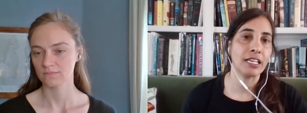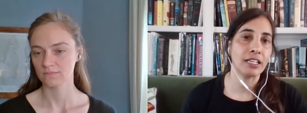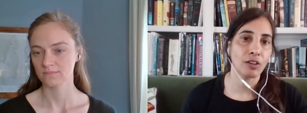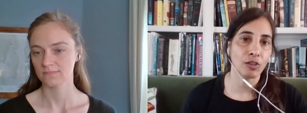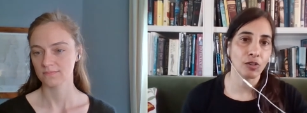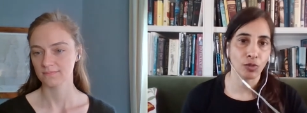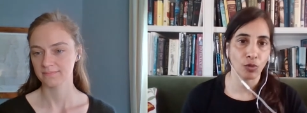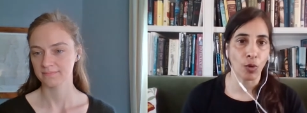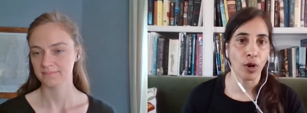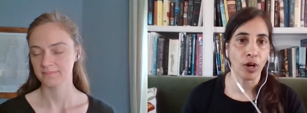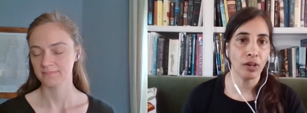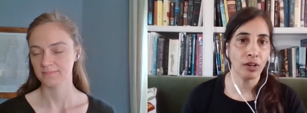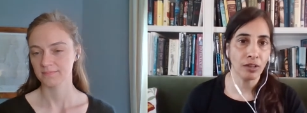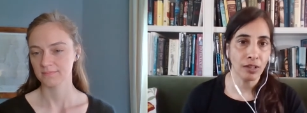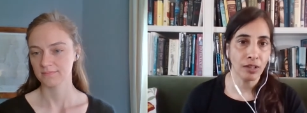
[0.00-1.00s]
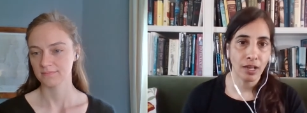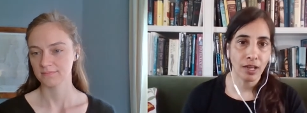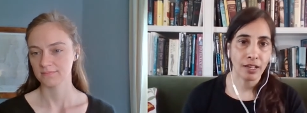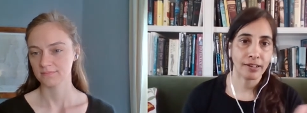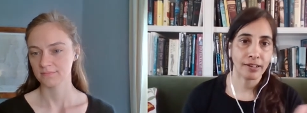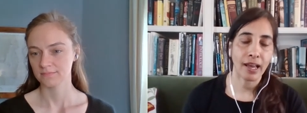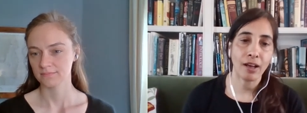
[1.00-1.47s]
Speaker 1: in the soil
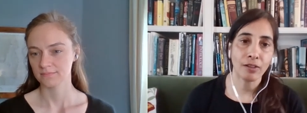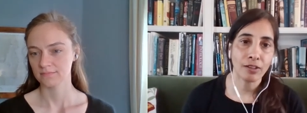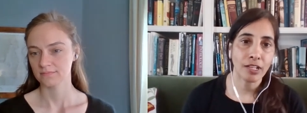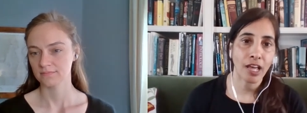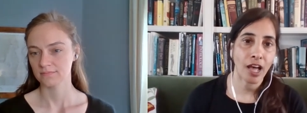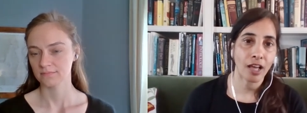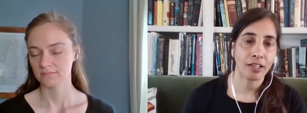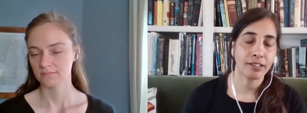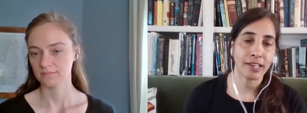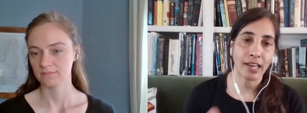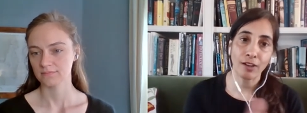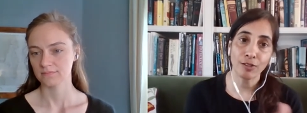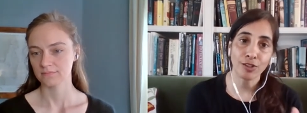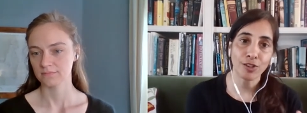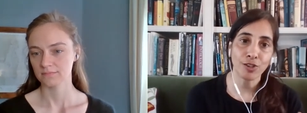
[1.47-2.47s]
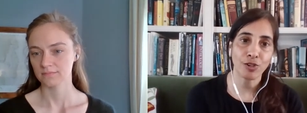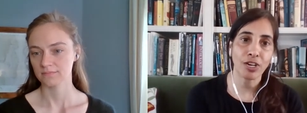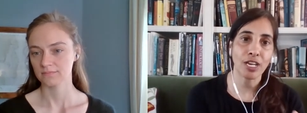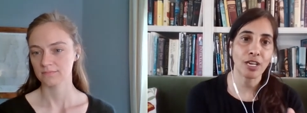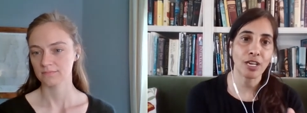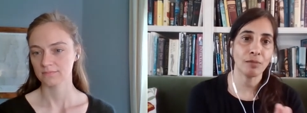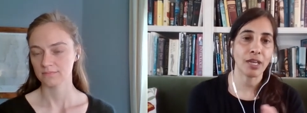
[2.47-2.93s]
down uh,
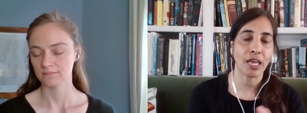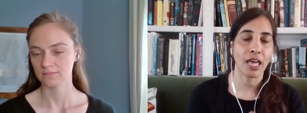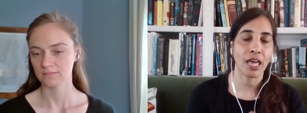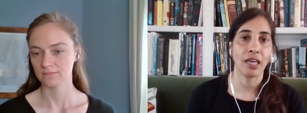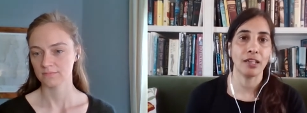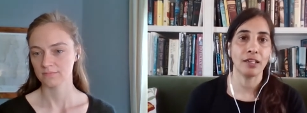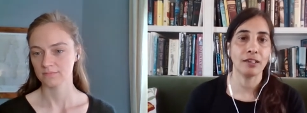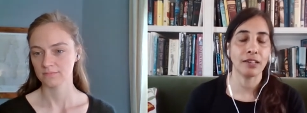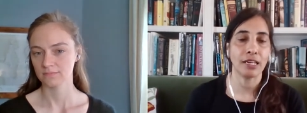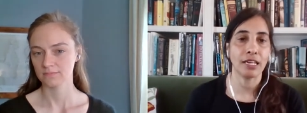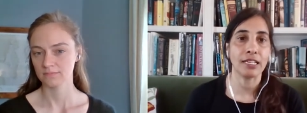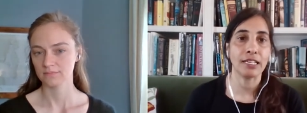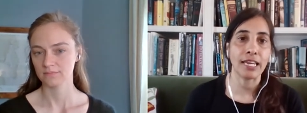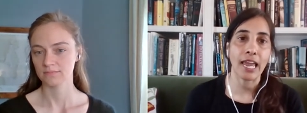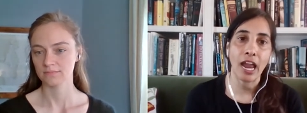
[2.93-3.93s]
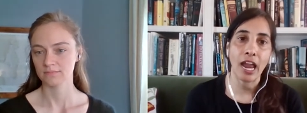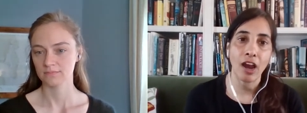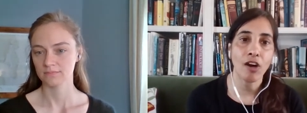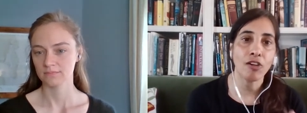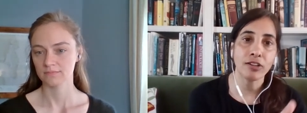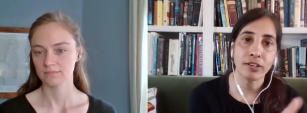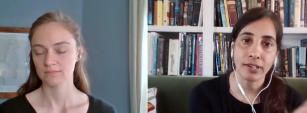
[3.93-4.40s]
downstream and in the
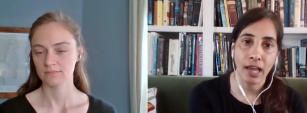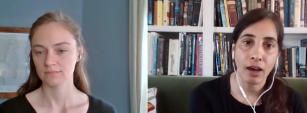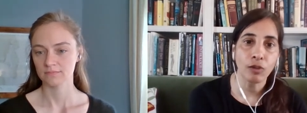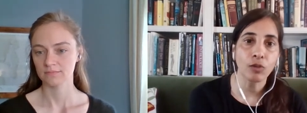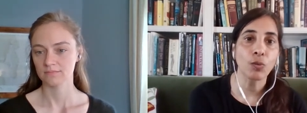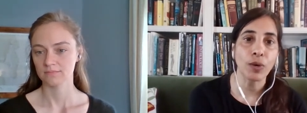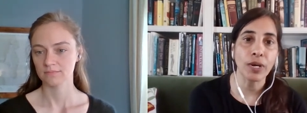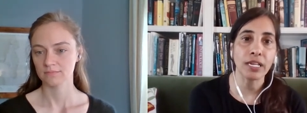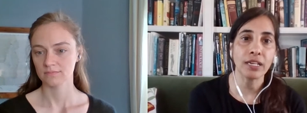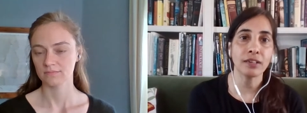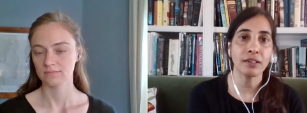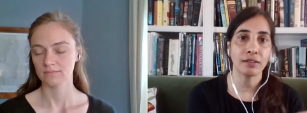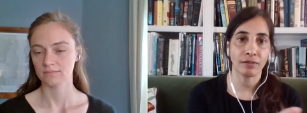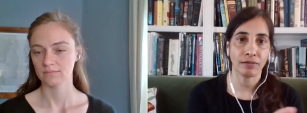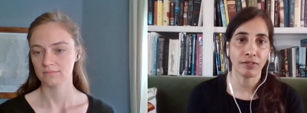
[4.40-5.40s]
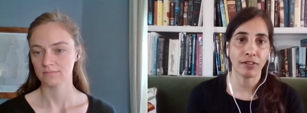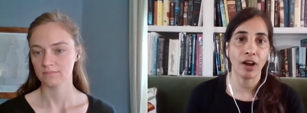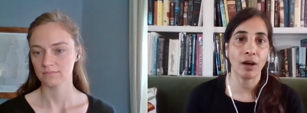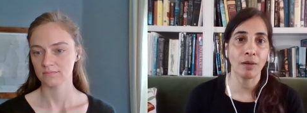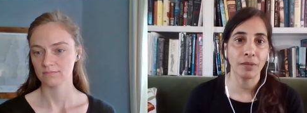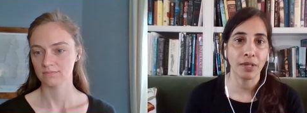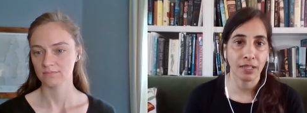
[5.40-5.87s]
air downwind
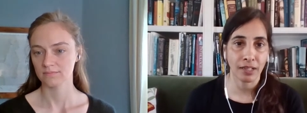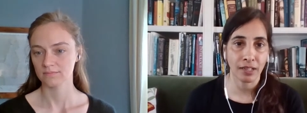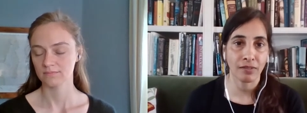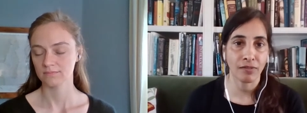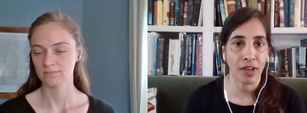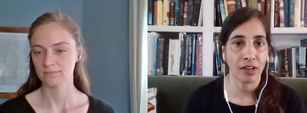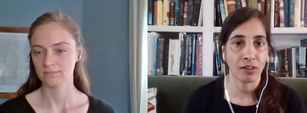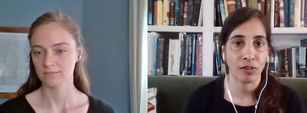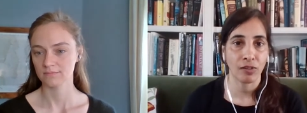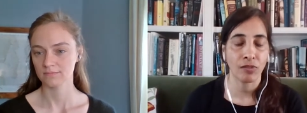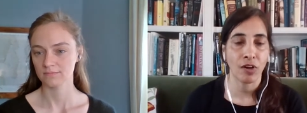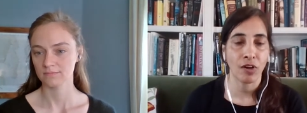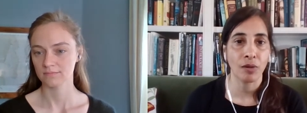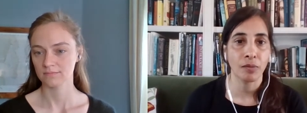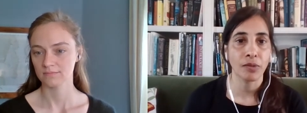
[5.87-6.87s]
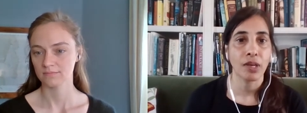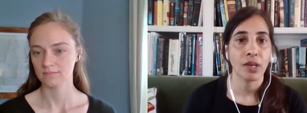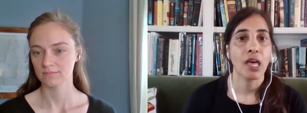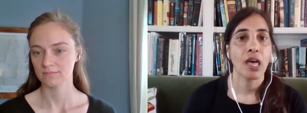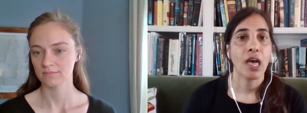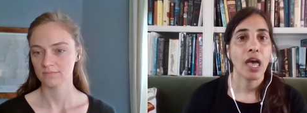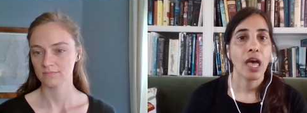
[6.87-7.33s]
from these factory farms.
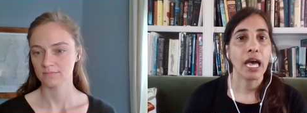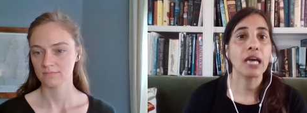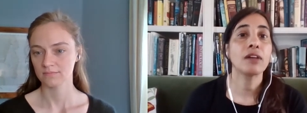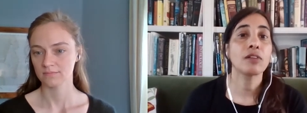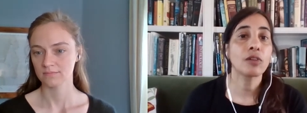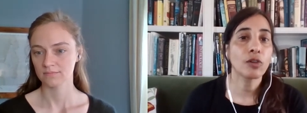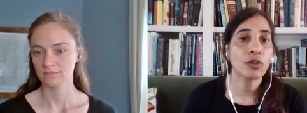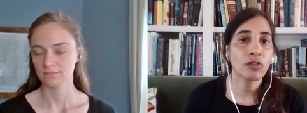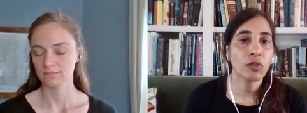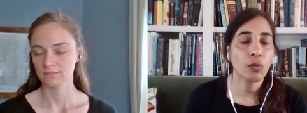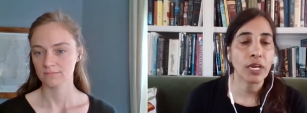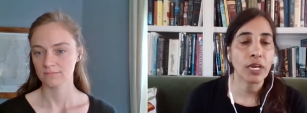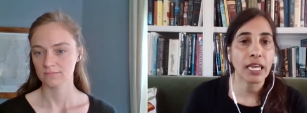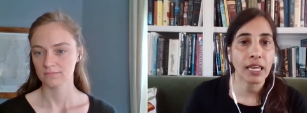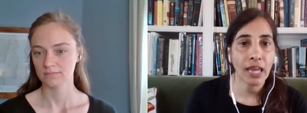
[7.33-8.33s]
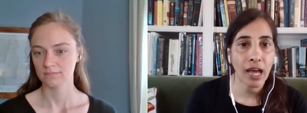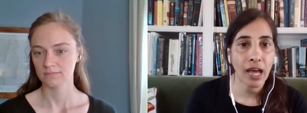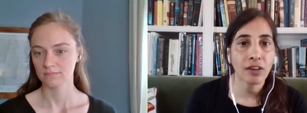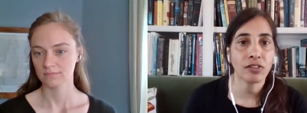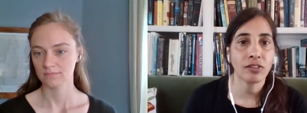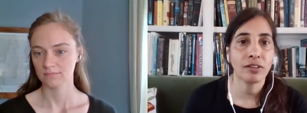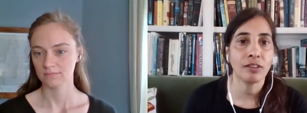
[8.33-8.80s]
And of course, we can
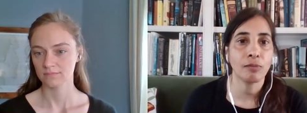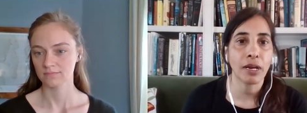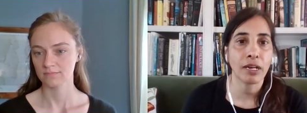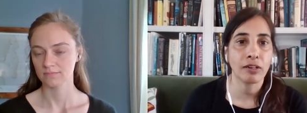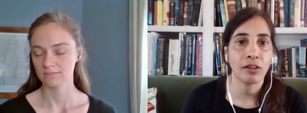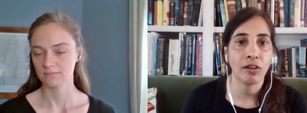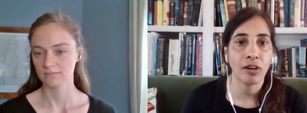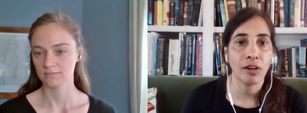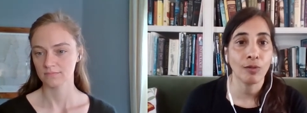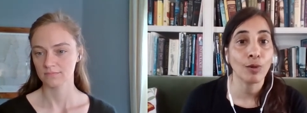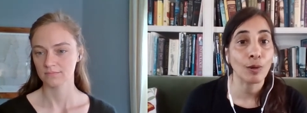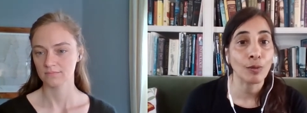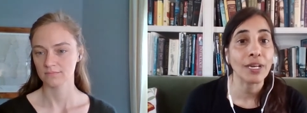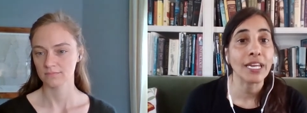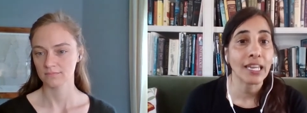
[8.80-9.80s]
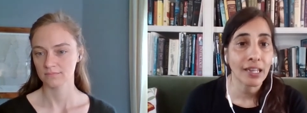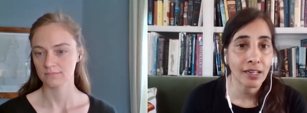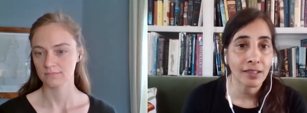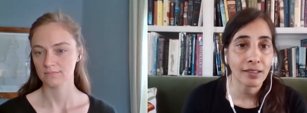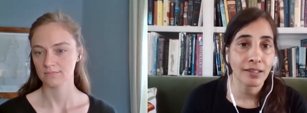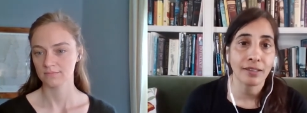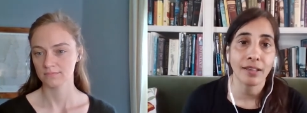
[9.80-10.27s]
catch these bacteria when we
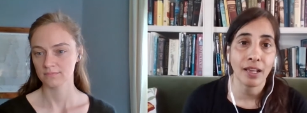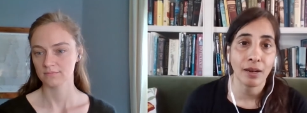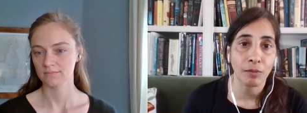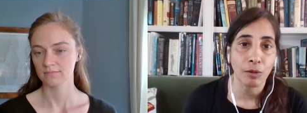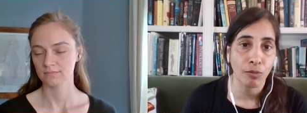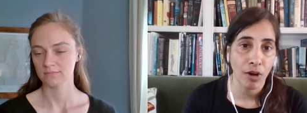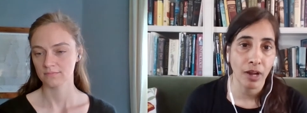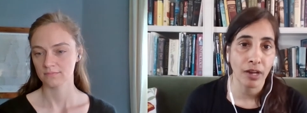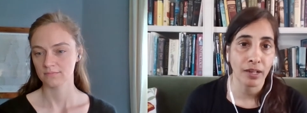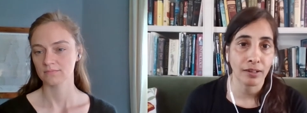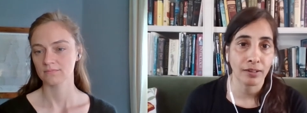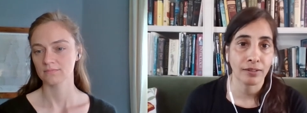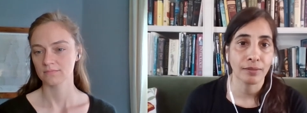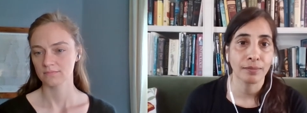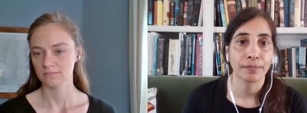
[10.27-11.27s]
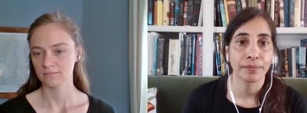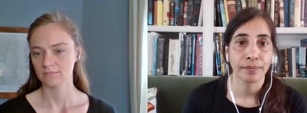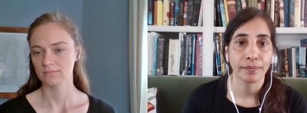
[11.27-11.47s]
eat these animal products.